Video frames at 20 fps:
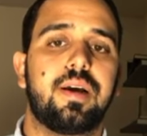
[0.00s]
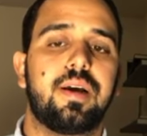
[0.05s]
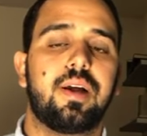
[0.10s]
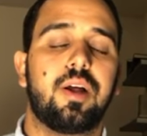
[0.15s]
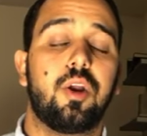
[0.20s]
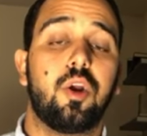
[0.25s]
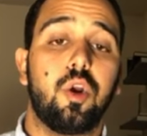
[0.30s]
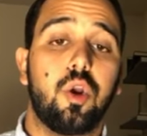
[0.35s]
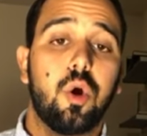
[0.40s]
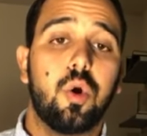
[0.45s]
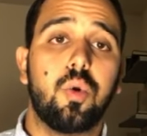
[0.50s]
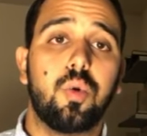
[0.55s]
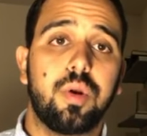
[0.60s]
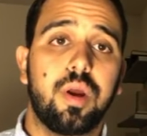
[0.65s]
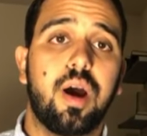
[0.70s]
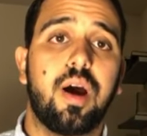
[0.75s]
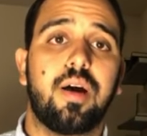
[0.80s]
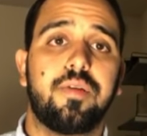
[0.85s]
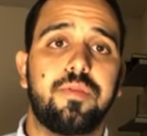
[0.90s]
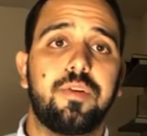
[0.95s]
load
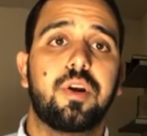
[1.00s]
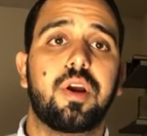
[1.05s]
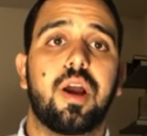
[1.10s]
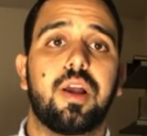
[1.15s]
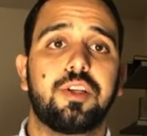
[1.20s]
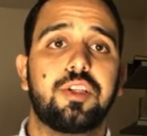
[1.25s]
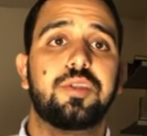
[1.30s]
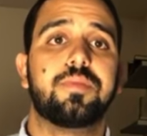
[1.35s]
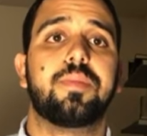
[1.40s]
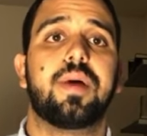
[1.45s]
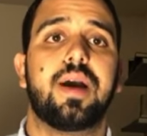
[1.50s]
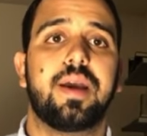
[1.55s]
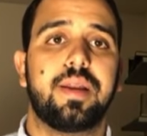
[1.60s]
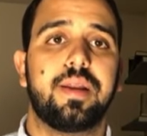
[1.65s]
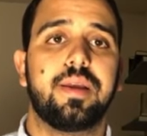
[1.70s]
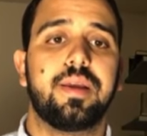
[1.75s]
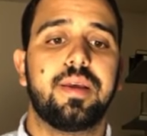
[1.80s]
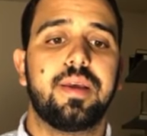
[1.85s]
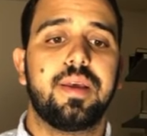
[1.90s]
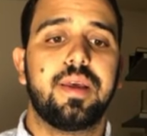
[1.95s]
off your conscious mind.
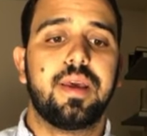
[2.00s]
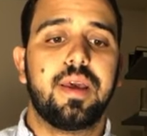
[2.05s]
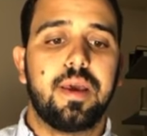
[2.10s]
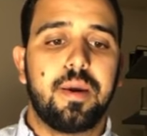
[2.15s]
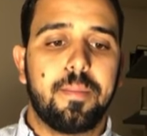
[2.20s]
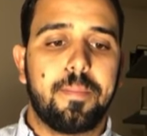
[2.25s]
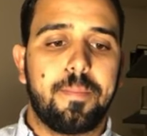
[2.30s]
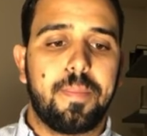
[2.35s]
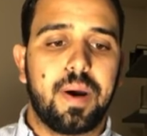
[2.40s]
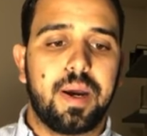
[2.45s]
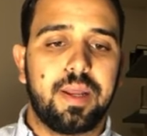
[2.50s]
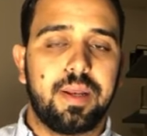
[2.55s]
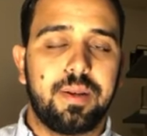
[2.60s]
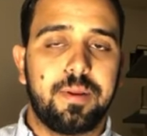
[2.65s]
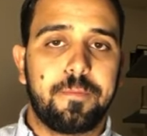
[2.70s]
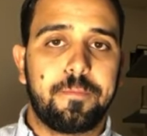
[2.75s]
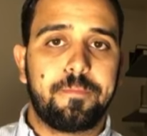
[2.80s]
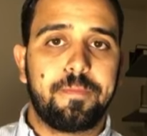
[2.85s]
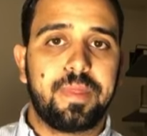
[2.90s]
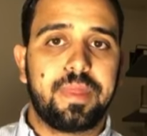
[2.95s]
But
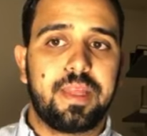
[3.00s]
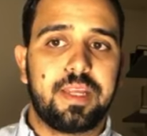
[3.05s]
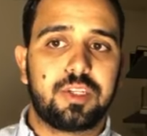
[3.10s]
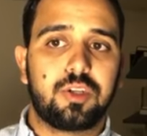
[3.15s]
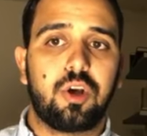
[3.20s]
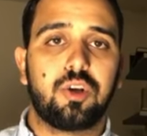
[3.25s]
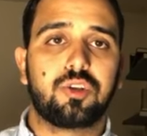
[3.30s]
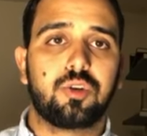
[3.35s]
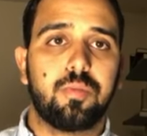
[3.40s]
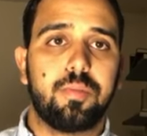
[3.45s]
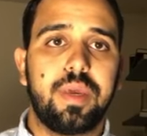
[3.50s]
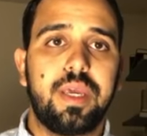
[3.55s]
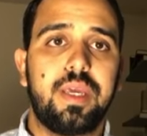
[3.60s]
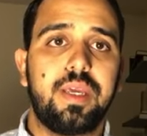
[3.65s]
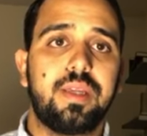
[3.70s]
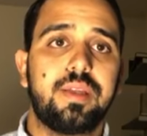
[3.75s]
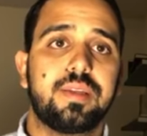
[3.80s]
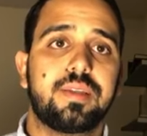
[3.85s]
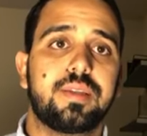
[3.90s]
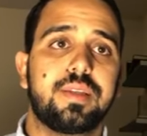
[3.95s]
this also
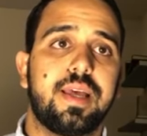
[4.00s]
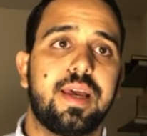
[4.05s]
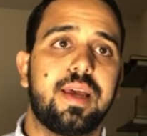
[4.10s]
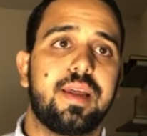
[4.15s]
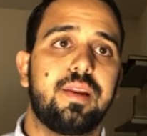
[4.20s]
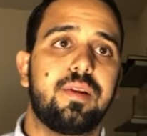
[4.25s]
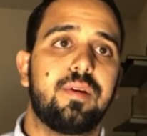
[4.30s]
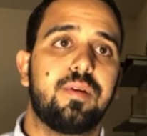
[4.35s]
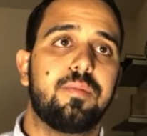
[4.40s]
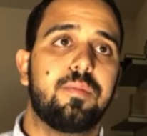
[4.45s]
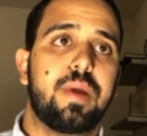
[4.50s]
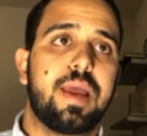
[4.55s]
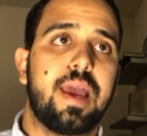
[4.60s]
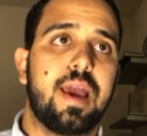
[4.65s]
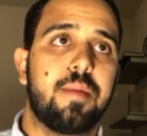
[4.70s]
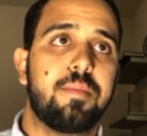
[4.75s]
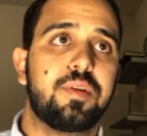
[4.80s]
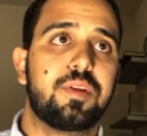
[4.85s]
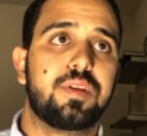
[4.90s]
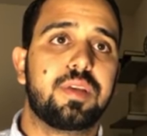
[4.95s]
means that
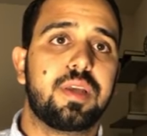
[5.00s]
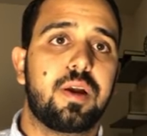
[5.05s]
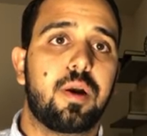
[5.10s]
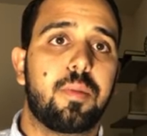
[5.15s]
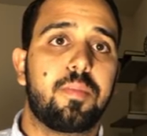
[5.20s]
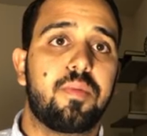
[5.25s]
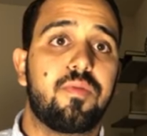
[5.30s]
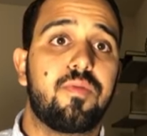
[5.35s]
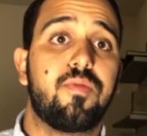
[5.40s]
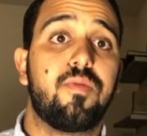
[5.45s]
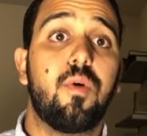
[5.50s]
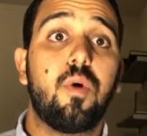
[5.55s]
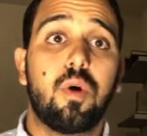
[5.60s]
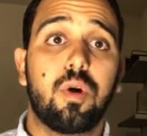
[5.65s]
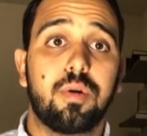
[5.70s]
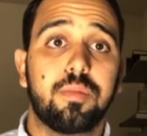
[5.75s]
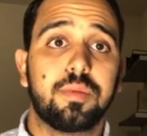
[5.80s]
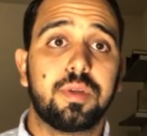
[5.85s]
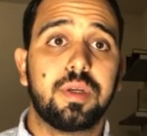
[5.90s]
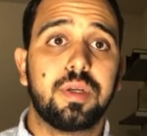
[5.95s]
habits are
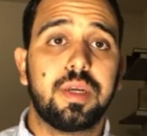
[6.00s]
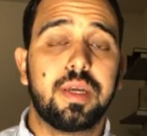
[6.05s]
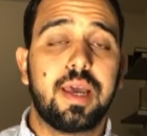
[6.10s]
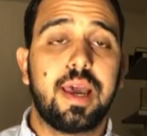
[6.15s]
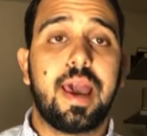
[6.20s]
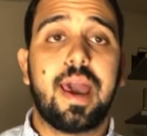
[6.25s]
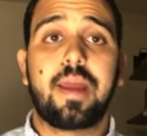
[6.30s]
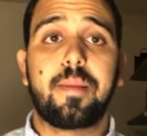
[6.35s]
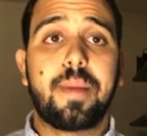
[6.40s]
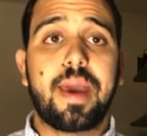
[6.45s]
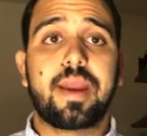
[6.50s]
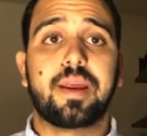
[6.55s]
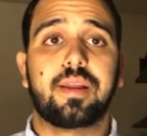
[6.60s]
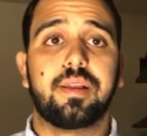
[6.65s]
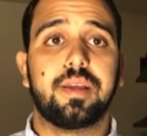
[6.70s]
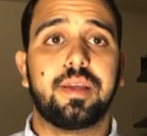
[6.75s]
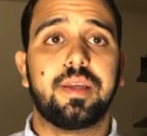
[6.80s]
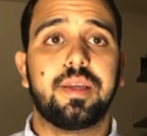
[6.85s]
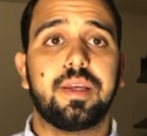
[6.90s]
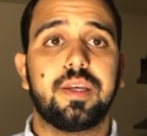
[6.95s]
performed automatically.
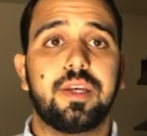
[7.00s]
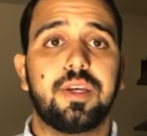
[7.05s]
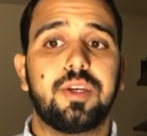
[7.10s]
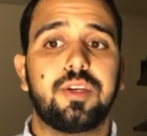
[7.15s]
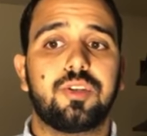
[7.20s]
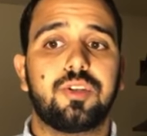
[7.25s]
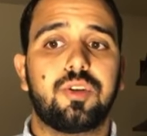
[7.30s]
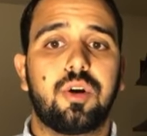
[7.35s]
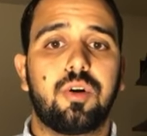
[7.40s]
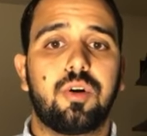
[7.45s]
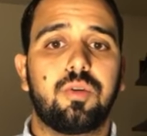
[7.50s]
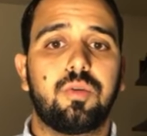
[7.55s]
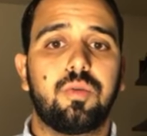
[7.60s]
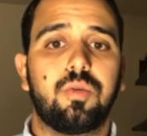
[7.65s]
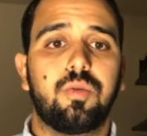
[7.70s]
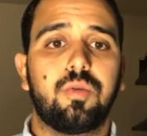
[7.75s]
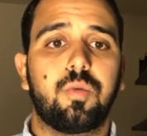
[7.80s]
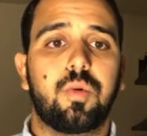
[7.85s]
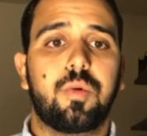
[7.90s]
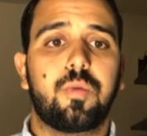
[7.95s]
So
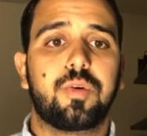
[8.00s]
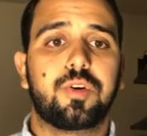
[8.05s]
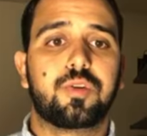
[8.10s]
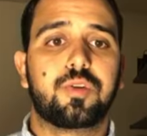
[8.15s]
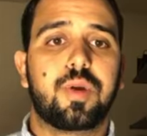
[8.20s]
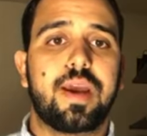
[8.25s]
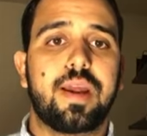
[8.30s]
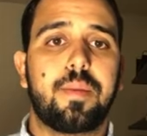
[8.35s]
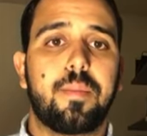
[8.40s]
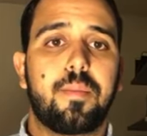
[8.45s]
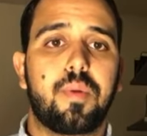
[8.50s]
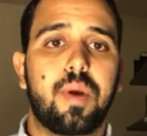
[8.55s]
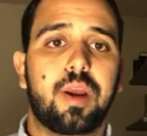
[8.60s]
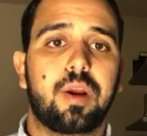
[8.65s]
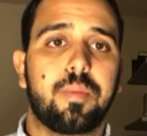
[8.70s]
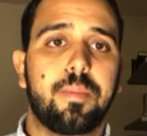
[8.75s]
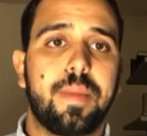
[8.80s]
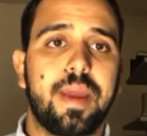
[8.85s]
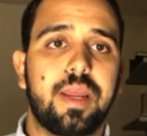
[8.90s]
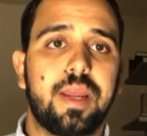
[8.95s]
when we're trying to break or
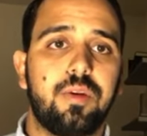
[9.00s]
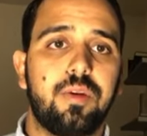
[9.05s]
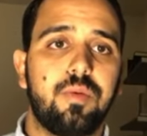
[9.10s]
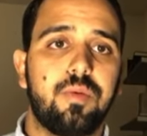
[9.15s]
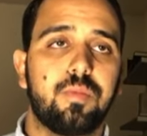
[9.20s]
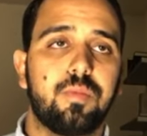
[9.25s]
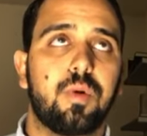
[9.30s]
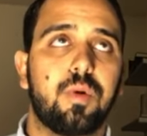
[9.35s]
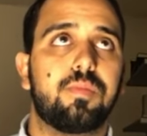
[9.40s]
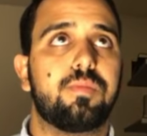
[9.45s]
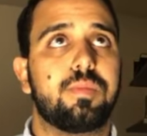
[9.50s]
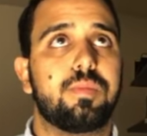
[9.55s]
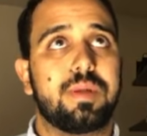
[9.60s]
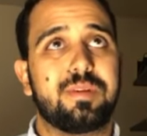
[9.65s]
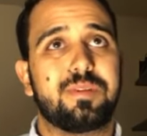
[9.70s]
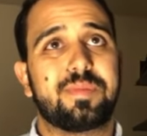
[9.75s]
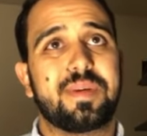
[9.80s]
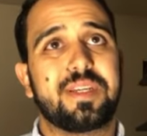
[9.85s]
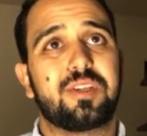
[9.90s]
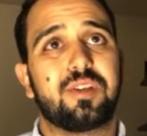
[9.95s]
making,
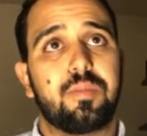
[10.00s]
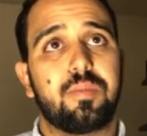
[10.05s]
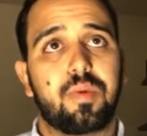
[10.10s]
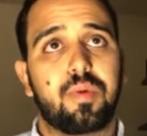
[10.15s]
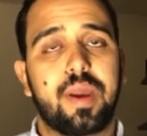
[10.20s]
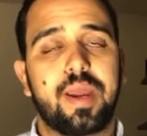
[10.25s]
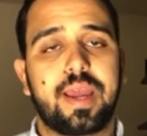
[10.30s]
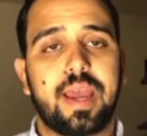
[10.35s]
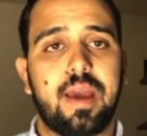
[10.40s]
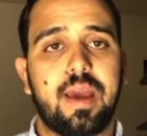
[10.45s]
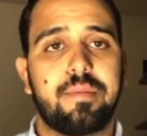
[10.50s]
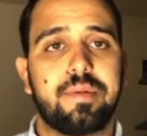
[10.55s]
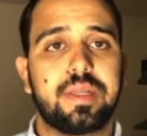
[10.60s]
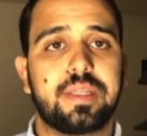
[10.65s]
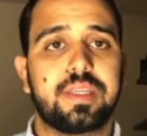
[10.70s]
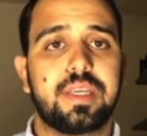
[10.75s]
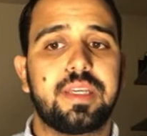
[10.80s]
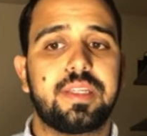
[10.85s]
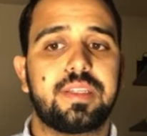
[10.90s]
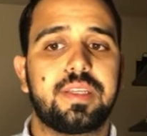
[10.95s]
especially break habits,
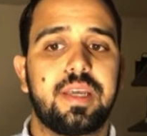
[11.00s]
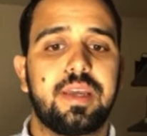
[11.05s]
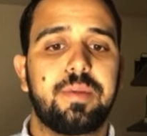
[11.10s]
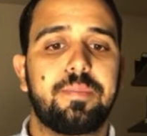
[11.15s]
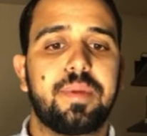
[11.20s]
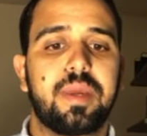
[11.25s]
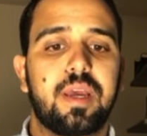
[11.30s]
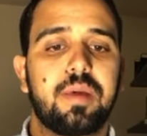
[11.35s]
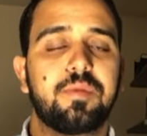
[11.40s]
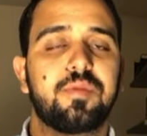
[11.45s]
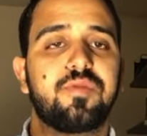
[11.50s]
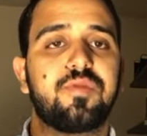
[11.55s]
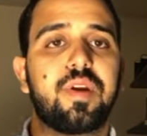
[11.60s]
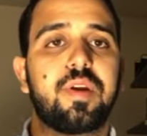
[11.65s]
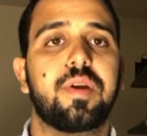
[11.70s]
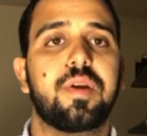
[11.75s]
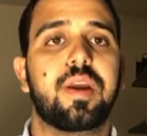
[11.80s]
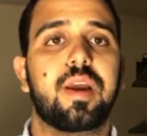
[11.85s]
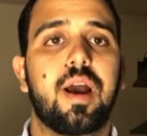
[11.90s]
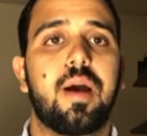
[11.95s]
it becomes very
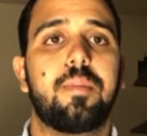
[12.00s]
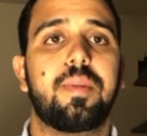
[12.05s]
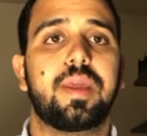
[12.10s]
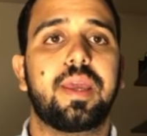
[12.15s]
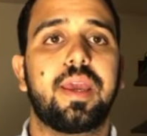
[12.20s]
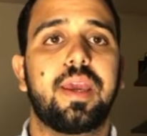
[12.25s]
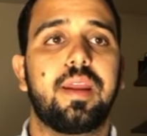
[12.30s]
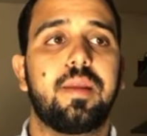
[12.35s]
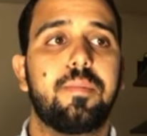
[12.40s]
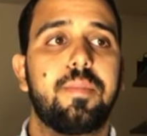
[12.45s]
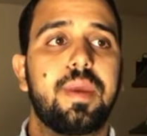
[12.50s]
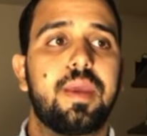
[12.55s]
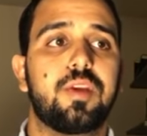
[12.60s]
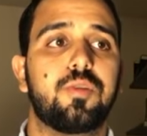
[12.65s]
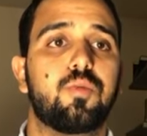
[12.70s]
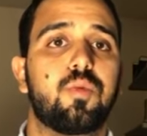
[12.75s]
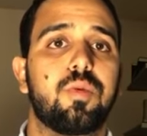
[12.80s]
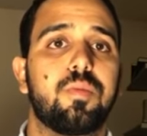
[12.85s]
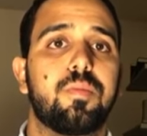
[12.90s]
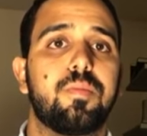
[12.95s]
complicated because
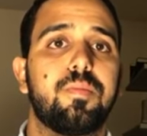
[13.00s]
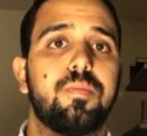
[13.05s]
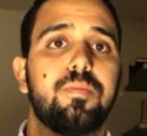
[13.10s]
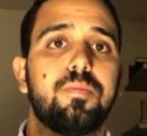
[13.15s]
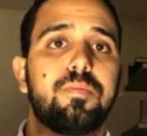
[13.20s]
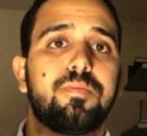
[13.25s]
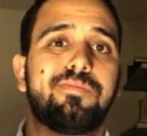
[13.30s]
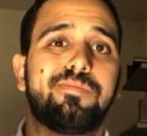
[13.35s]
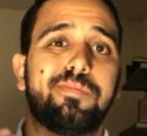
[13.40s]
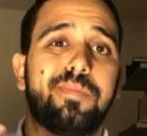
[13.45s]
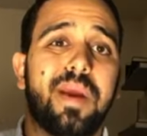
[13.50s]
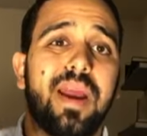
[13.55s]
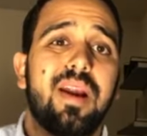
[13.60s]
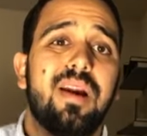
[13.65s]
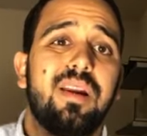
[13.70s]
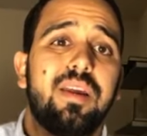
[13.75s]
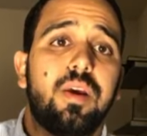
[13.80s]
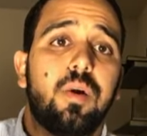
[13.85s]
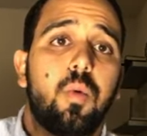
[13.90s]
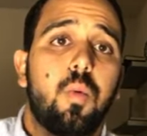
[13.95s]
we're
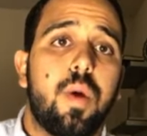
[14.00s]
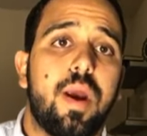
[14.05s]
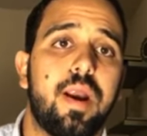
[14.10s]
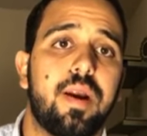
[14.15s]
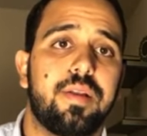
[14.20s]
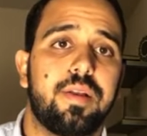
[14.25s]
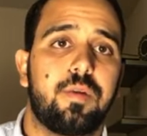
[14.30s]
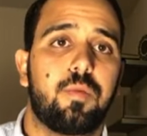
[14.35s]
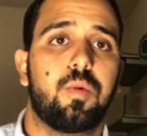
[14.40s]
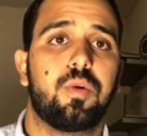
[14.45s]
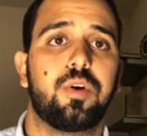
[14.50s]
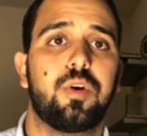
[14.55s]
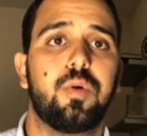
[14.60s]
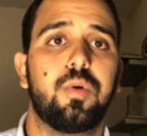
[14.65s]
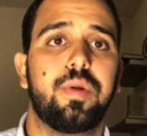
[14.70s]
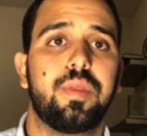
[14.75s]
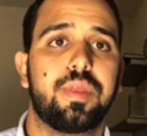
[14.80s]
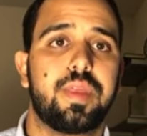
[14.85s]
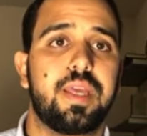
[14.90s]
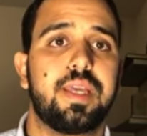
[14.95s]
barely aware that we're
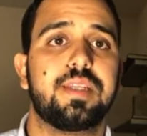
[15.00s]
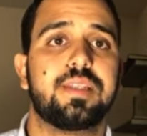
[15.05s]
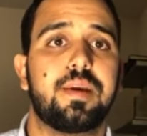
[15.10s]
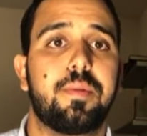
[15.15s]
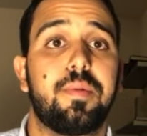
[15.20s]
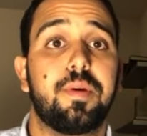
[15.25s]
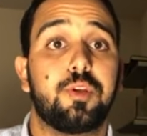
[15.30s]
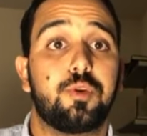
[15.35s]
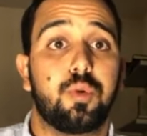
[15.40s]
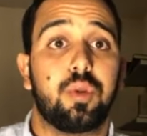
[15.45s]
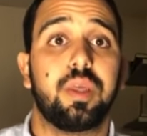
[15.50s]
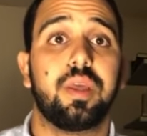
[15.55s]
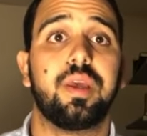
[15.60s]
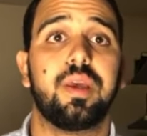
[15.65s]
doing things habitually.